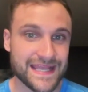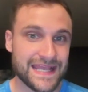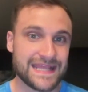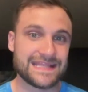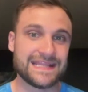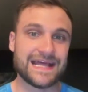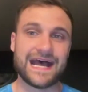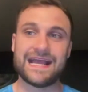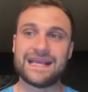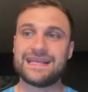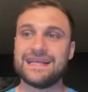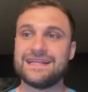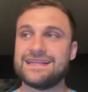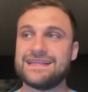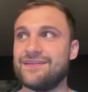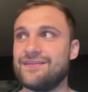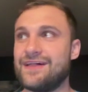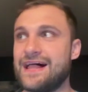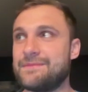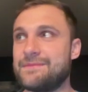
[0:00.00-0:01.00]
Now I get
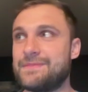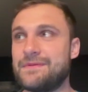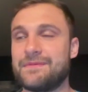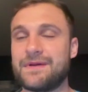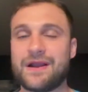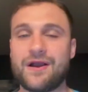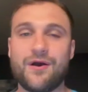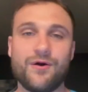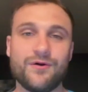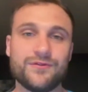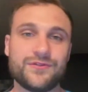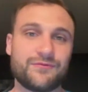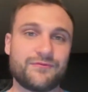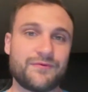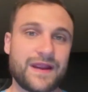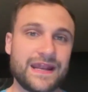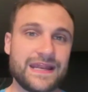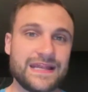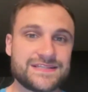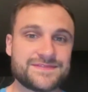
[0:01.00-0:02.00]
that a lot of people are like, oh, the
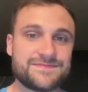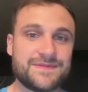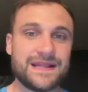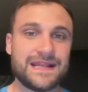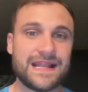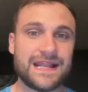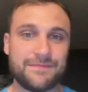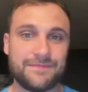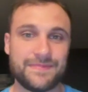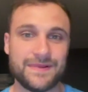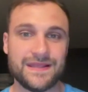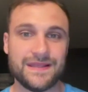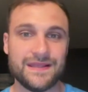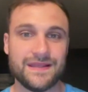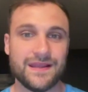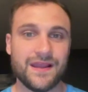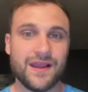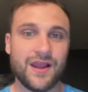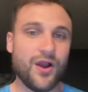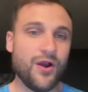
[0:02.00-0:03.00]
ratings might not
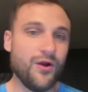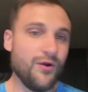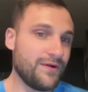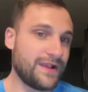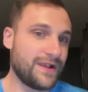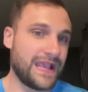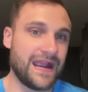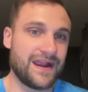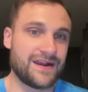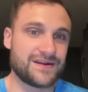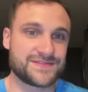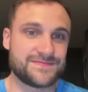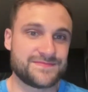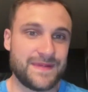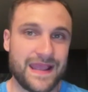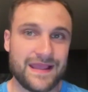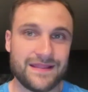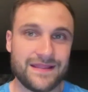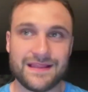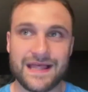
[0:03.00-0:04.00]
be. Who cares,
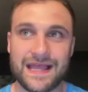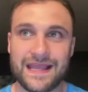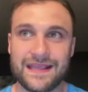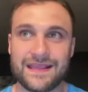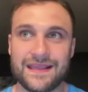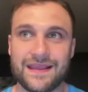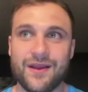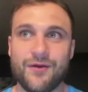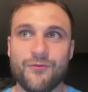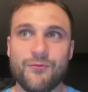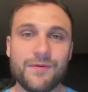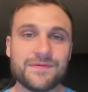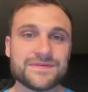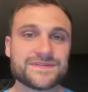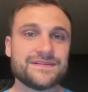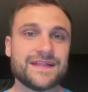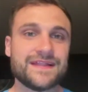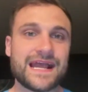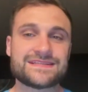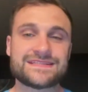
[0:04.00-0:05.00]
man? Like, when
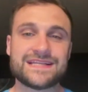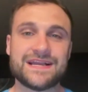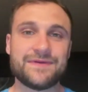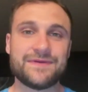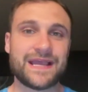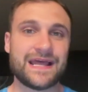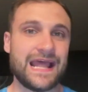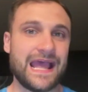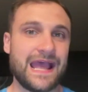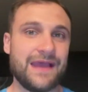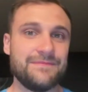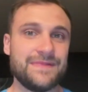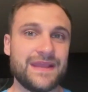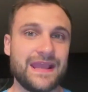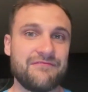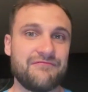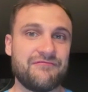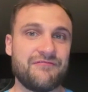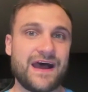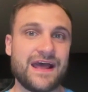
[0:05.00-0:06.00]
was the last time we got an
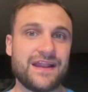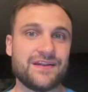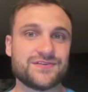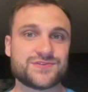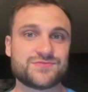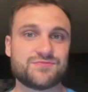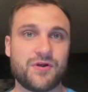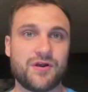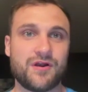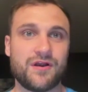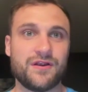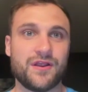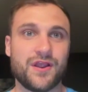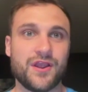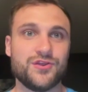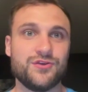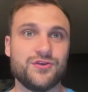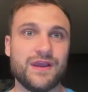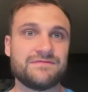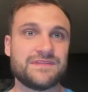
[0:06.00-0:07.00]
NBA Finals where
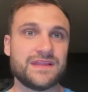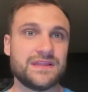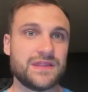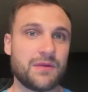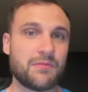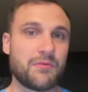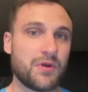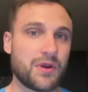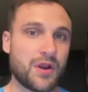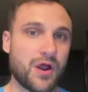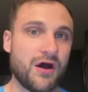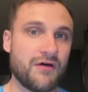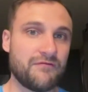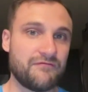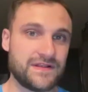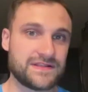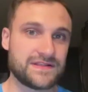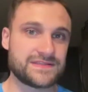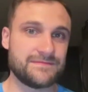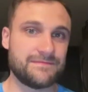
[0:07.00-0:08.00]
you have the number one
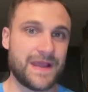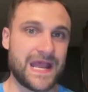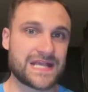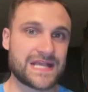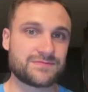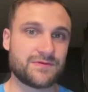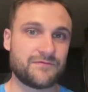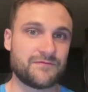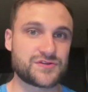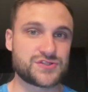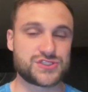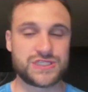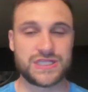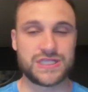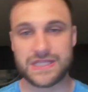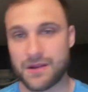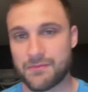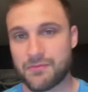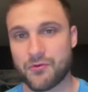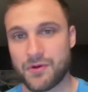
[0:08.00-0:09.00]
offense in basketball versus
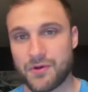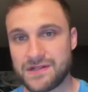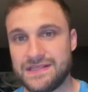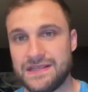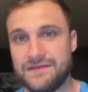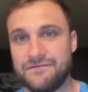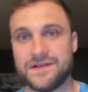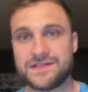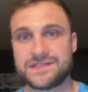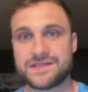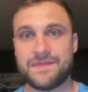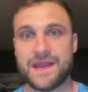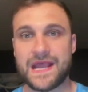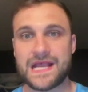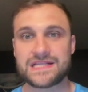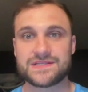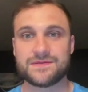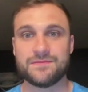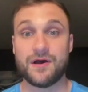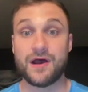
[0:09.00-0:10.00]
the number one defense in
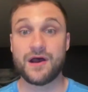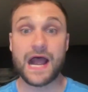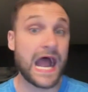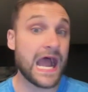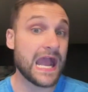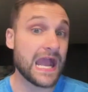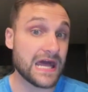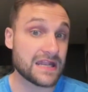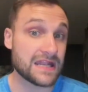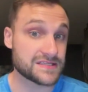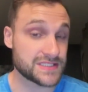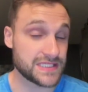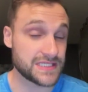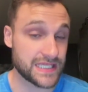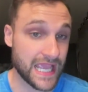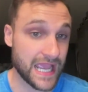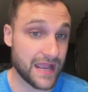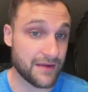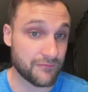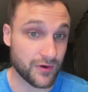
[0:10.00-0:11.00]
basketball? I honestly
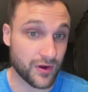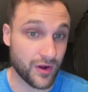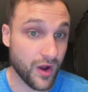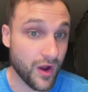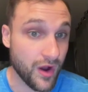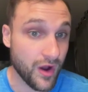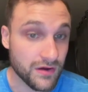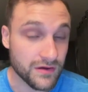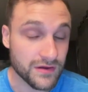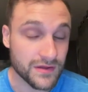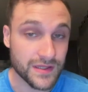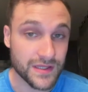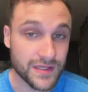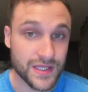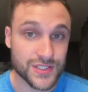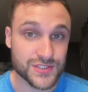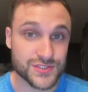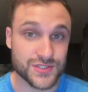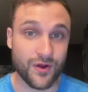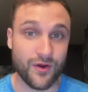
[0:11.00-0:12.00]
can't recall.
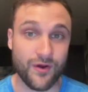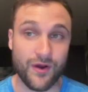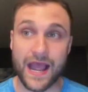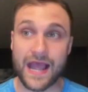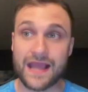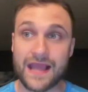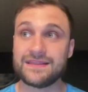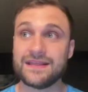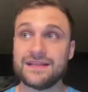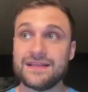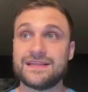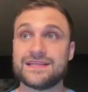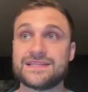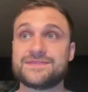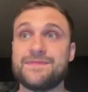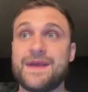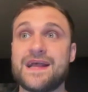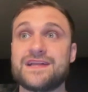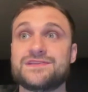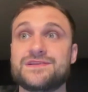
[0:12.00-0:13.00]
So I think
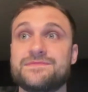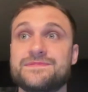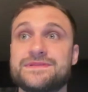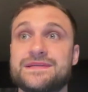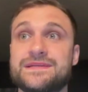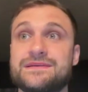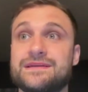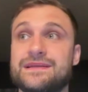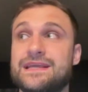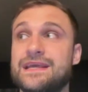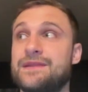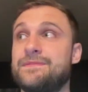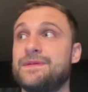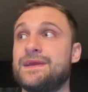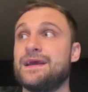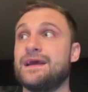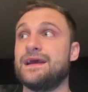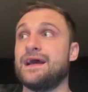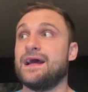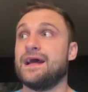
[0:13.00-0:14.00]
this matchup is going to
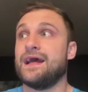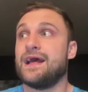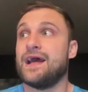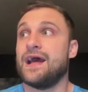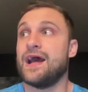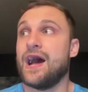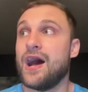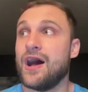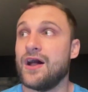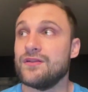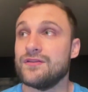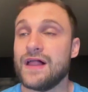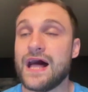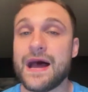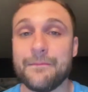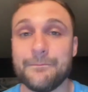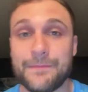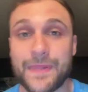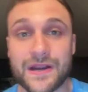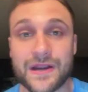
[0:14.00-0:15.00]
be a
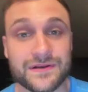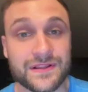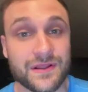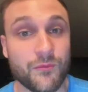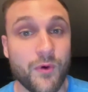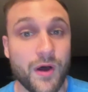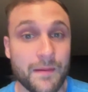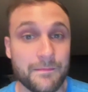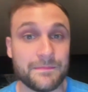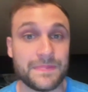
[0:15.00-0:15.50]
lot better than what